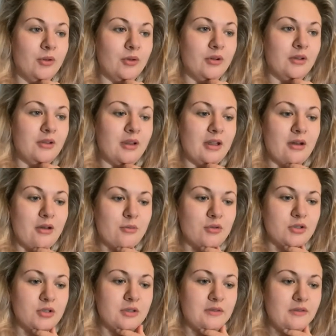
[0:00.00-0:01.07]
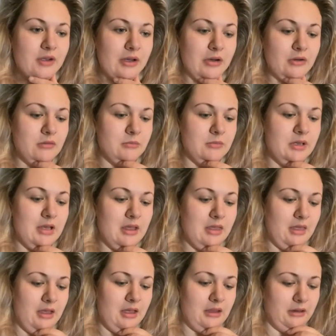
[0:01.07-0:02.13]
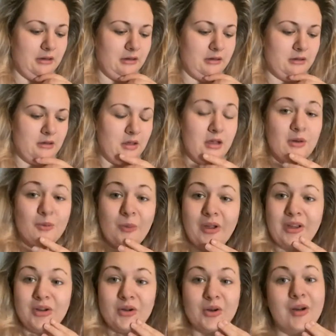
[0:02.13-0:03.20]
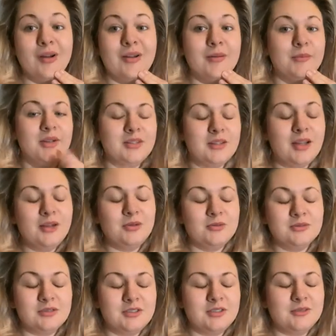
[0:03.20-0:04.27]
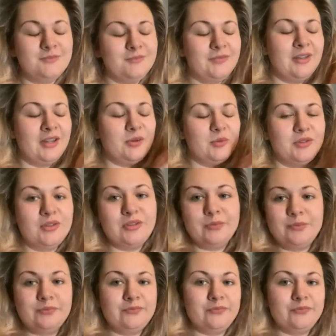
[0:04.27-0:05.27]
on, then I watched a film and then we got McDonald's. That was